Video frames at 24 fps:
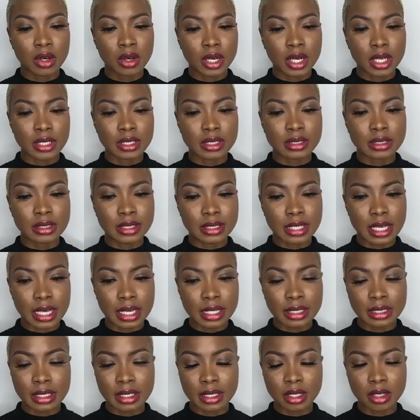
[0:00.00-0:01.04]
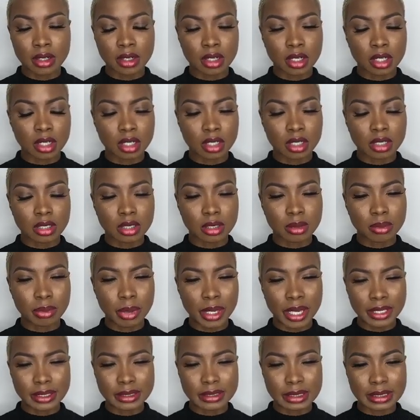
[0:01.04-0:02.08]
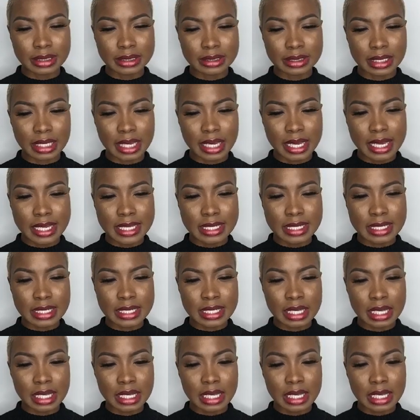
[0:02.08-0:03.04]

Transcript: a daily or basis, and